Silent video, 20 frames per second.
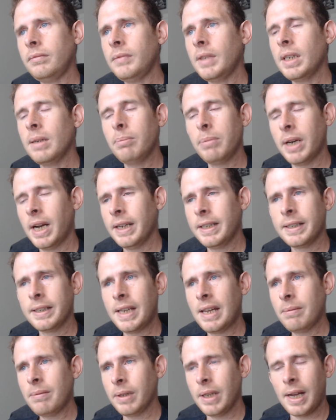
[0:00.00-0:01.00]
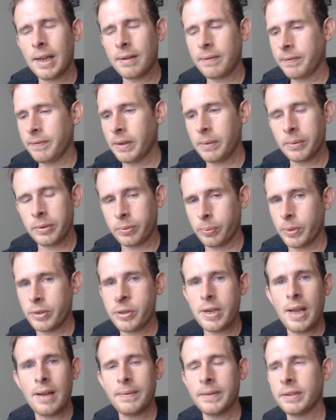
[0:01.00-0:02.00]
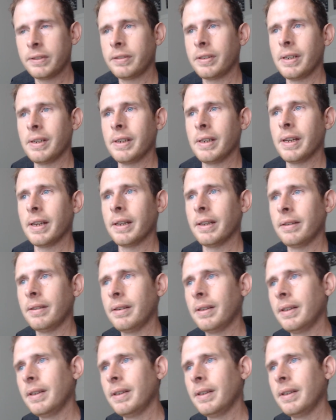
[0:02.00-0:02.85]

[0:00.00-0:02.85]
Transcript: but I can name a lot of films which I haven't seen yet.